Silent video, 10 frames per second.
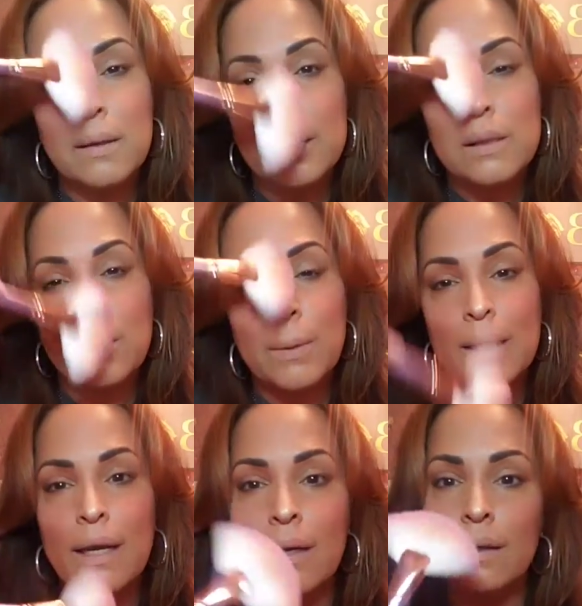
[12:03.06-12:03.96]
This is the one
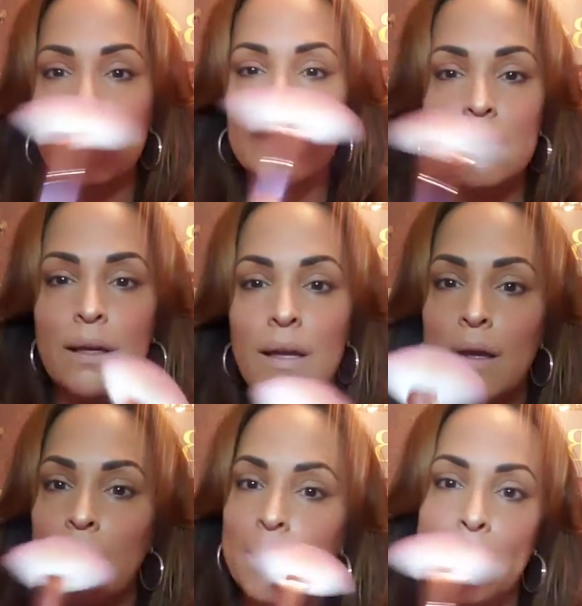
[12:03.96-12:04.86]
that I use.
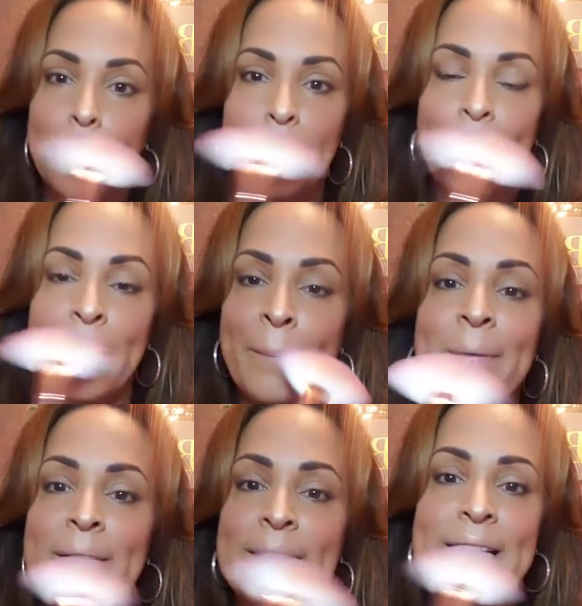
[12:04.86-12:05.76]
The
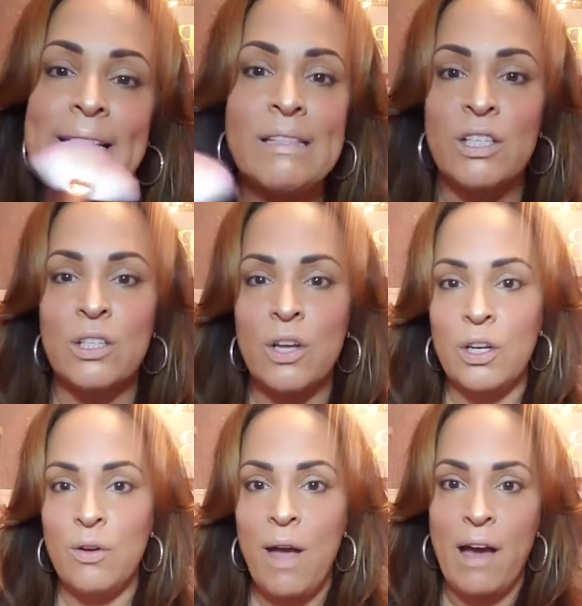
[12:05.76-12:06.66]
purpose is to show
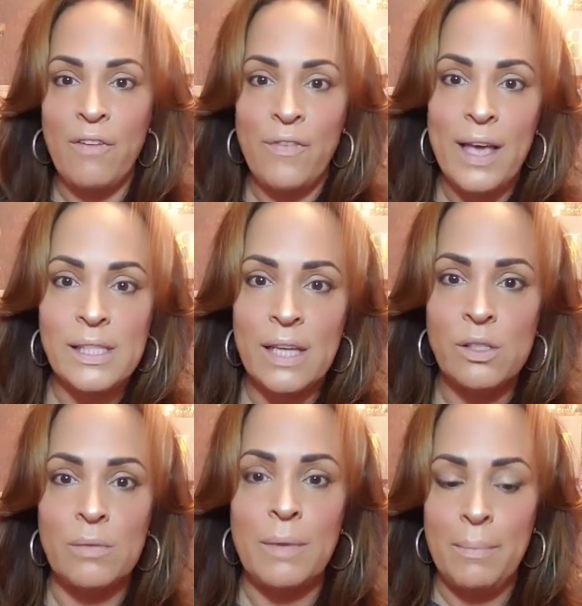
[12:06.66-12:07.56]
you how fast I
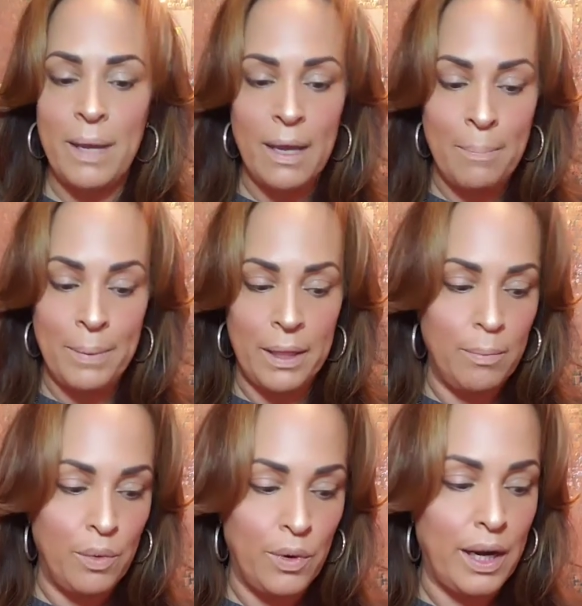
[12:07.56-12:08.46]
do my makeup in the
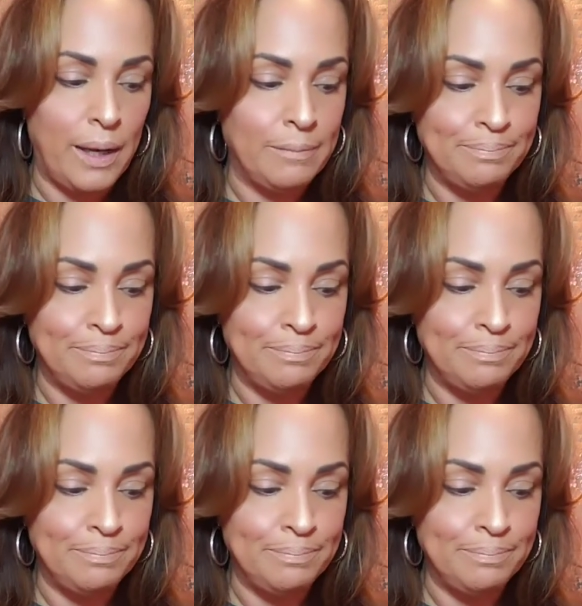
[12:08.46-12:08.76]
morning.